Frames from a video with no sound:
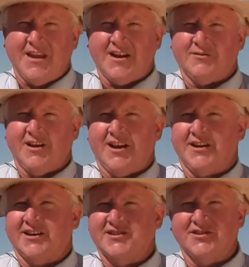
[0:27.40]
and,
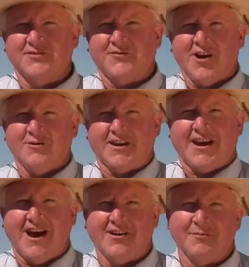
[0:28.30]
and unless you can follow a
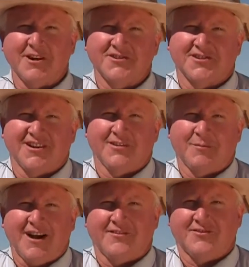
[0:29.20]
cow and measure
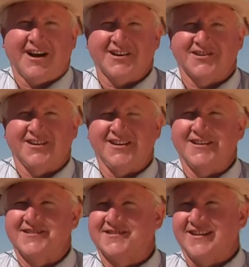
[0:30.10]
every bite of grass she
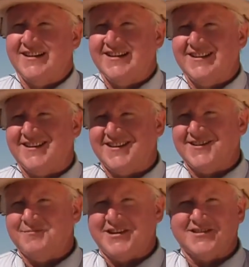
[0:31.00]
eats,
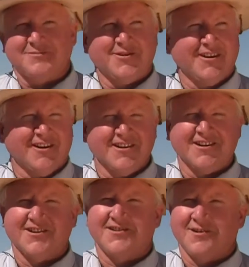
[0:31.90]
uh, it makes it pretty
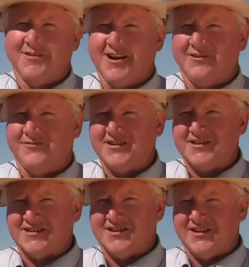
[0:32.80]
hard to determine how
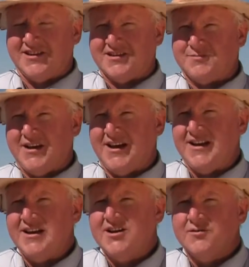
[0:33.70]
efficient she is.
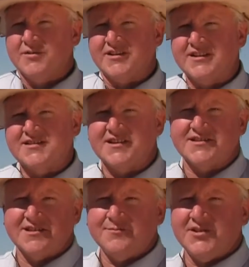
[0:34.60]
But with this
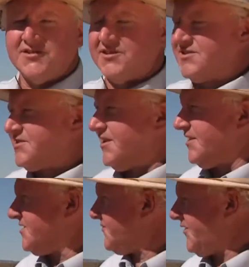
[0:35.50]
system, as you can
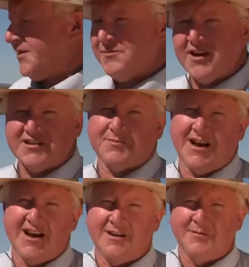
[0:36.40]
see these feed bunks
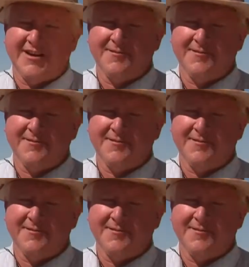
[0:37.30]
behind